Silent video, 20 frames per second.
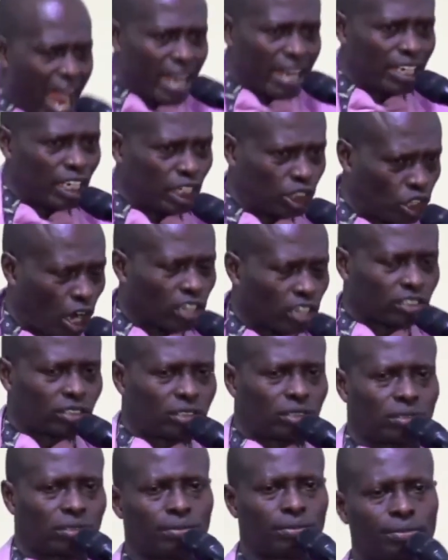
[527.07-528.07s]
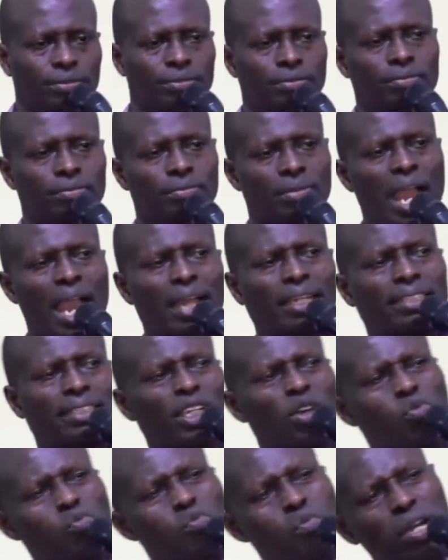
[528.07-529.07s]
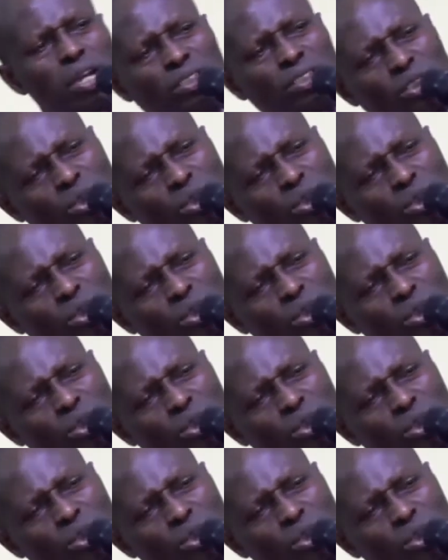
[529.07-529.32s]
in the church, and the thing went.